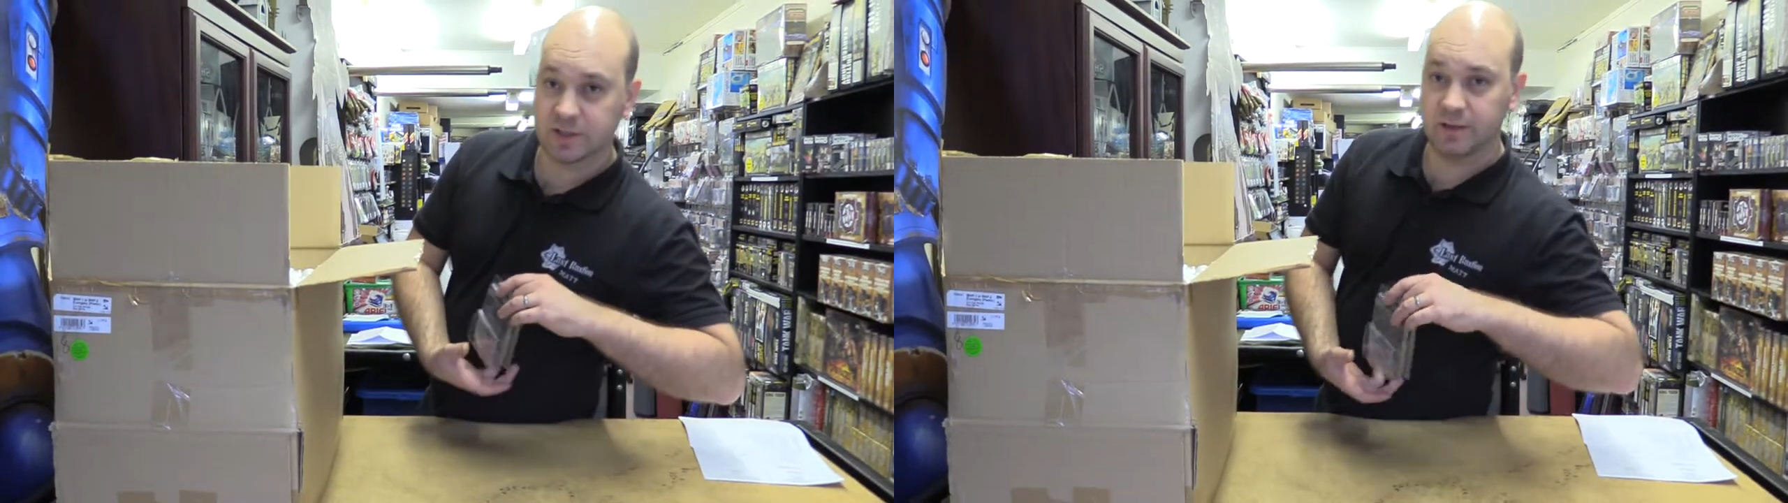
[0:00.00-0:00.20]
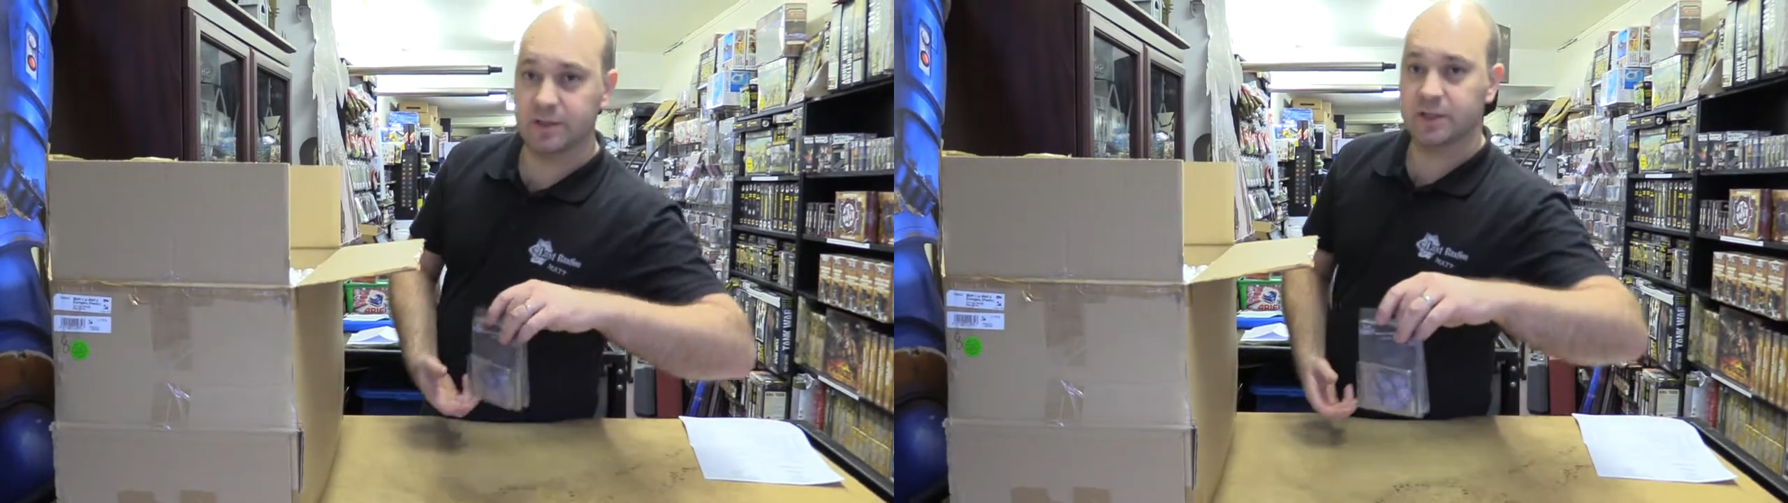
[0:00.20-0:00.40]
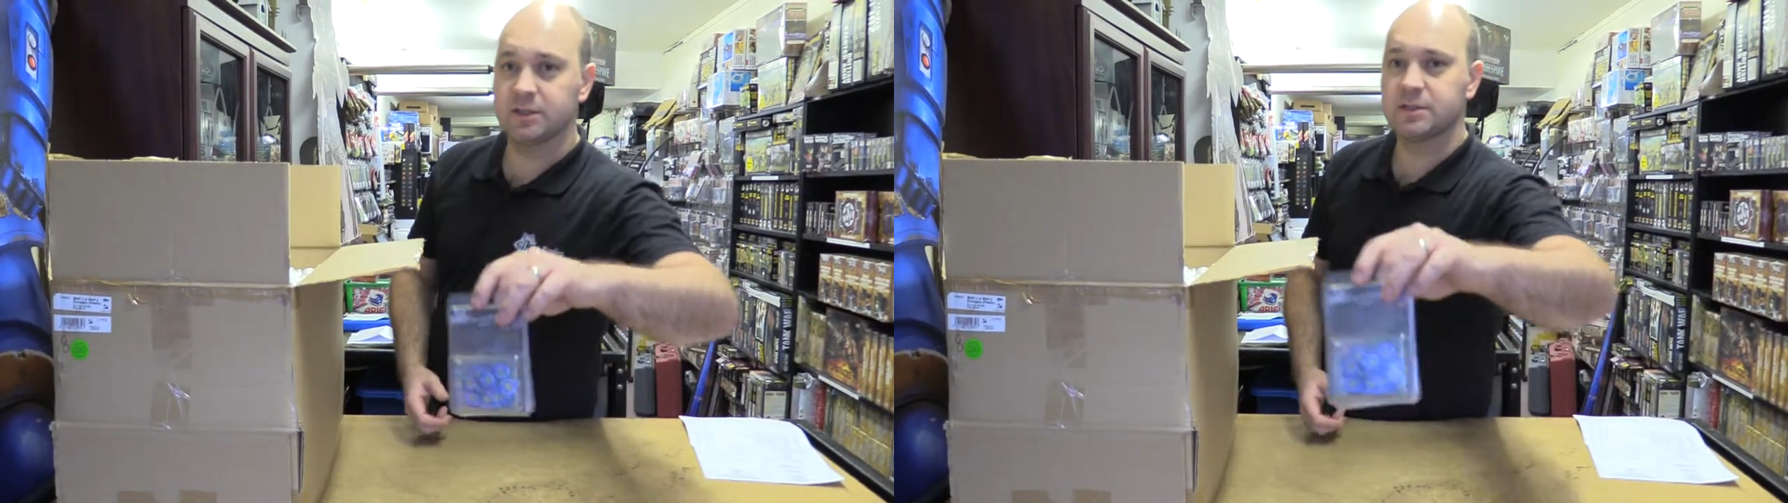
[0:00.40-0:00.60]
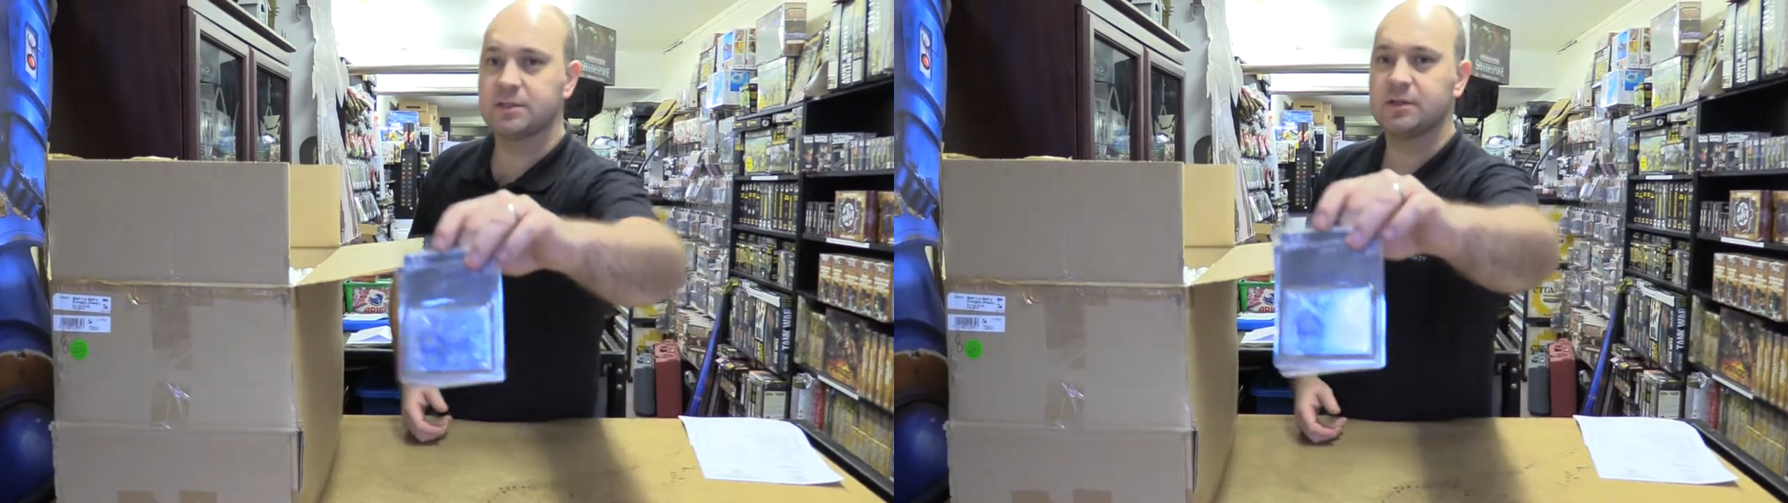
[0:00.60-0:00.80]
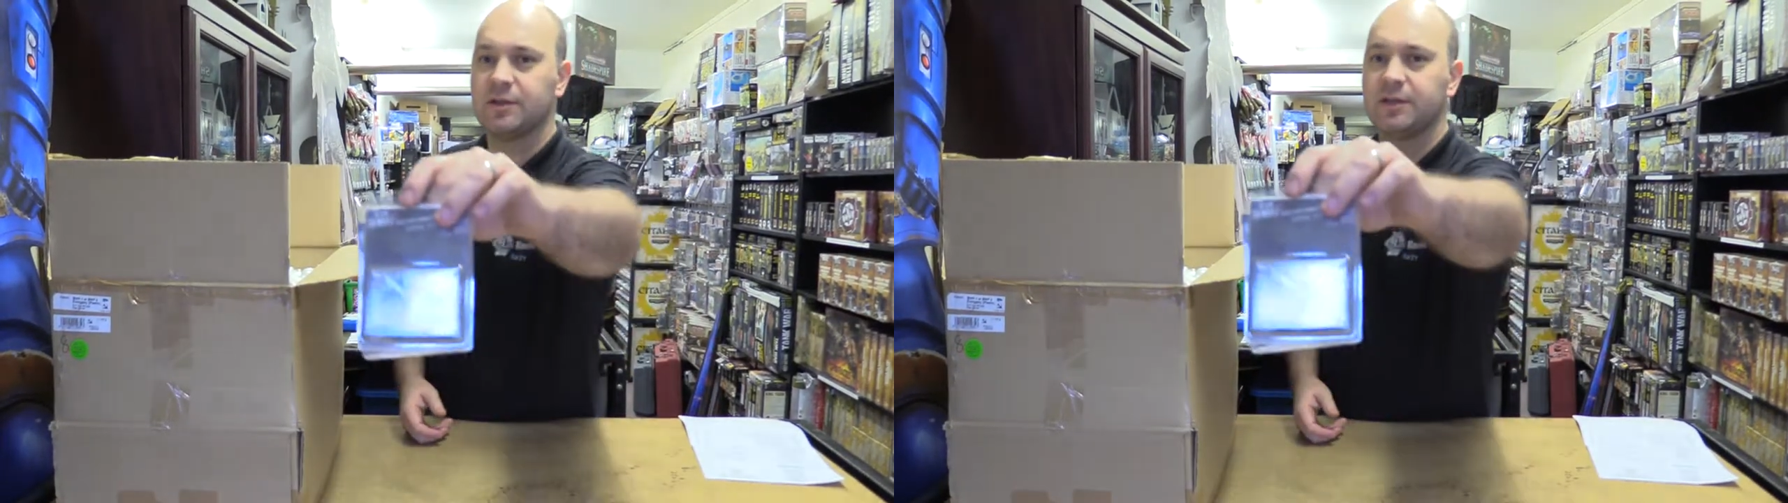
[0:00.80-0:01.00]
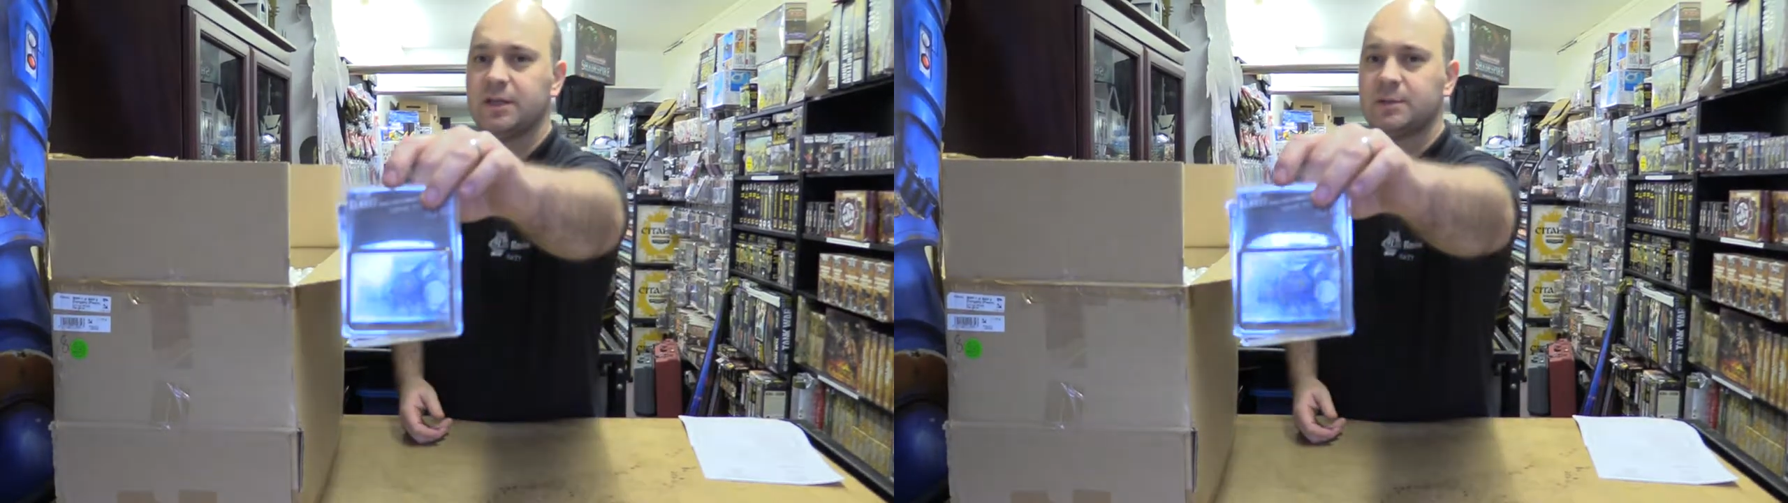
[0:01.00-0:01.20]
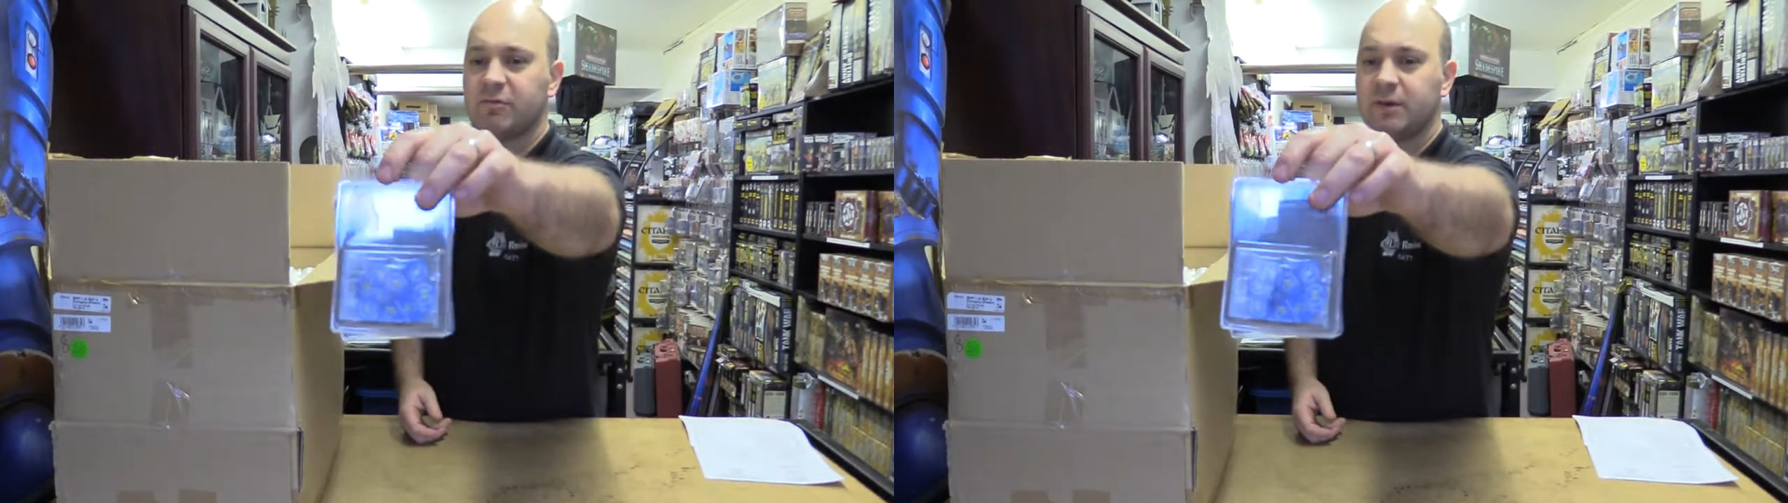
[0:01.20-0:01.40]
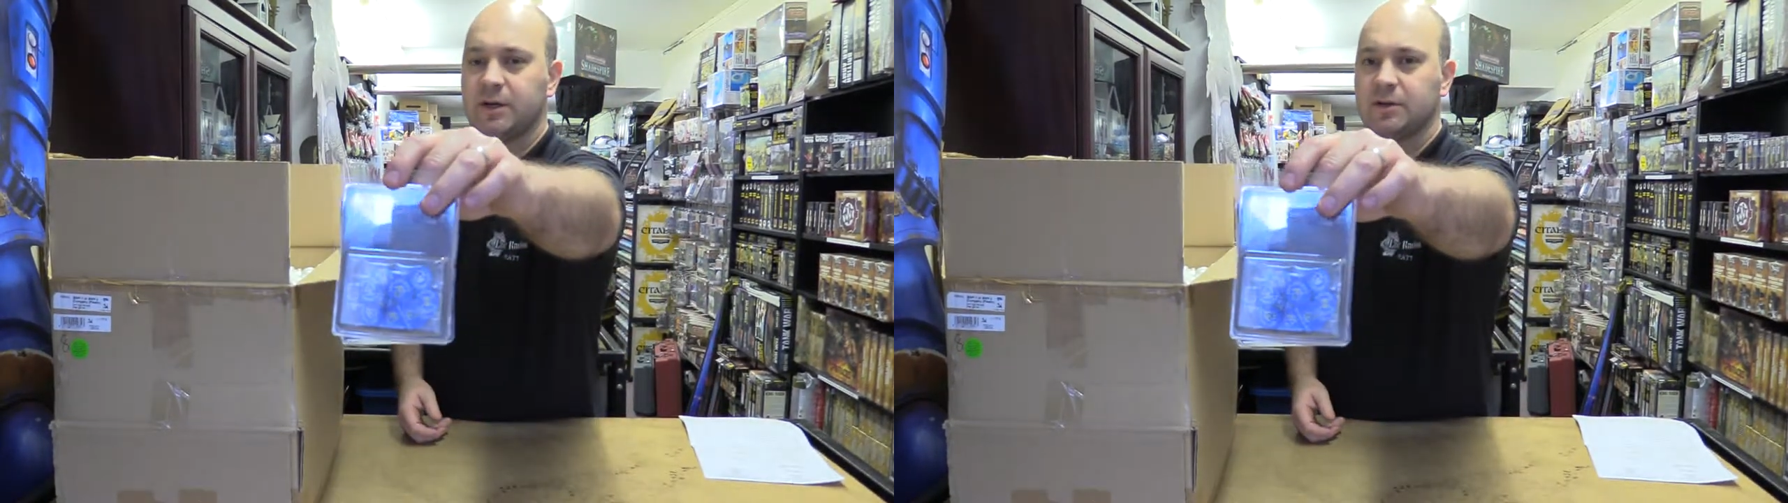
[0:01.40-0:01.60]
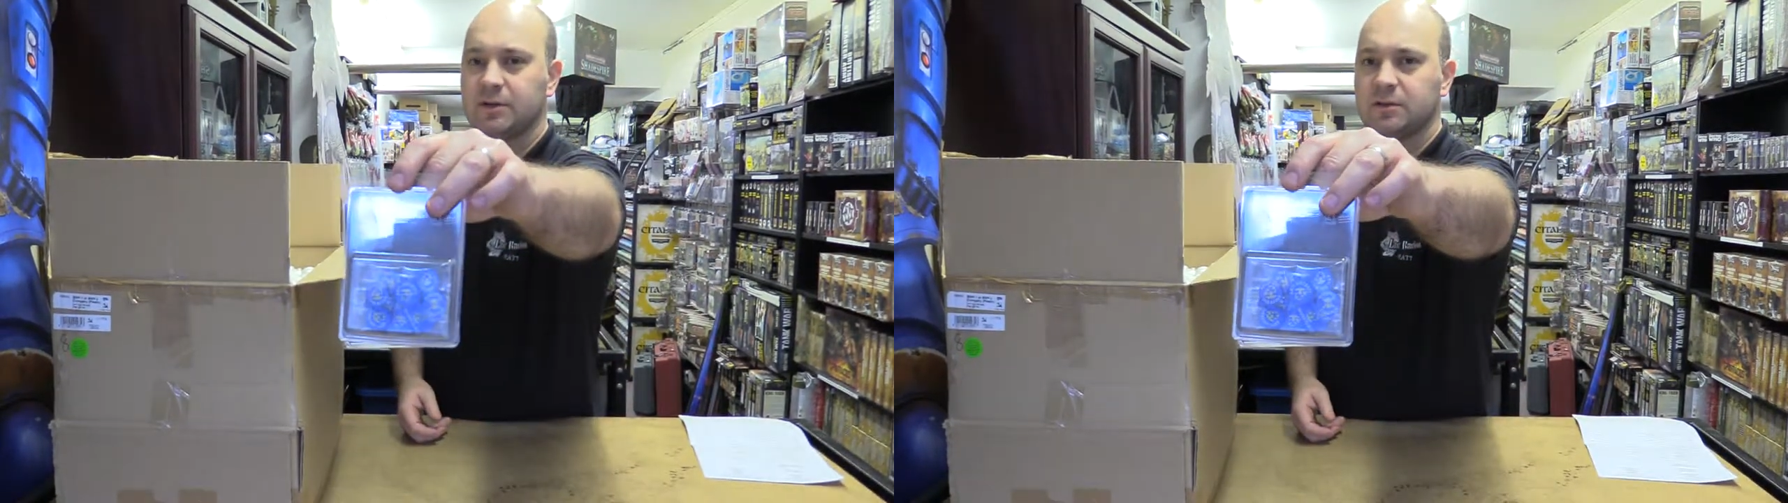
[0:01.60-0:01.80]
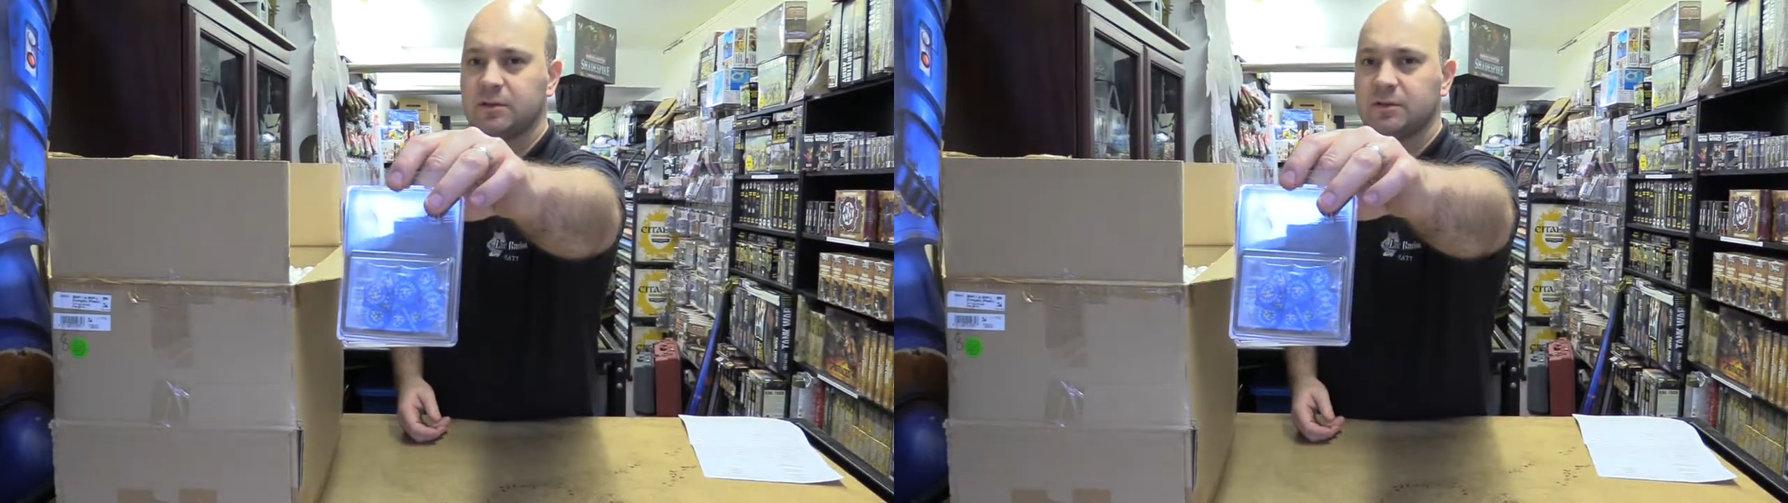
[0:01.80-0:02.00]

tokens. I think it's Marine Corps.